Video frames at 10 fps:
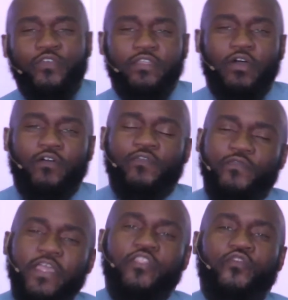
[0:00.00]
are
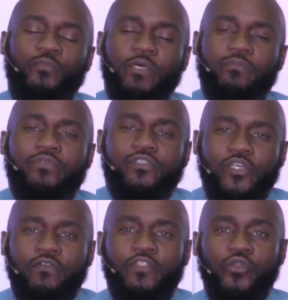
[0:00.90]
faithful members of the
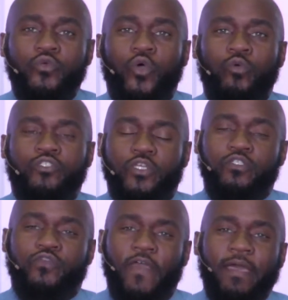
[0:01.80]
New Hope Church
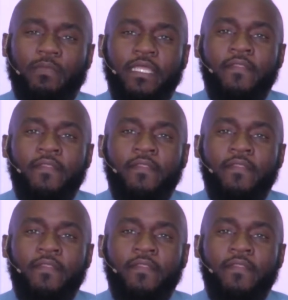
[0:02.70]
family,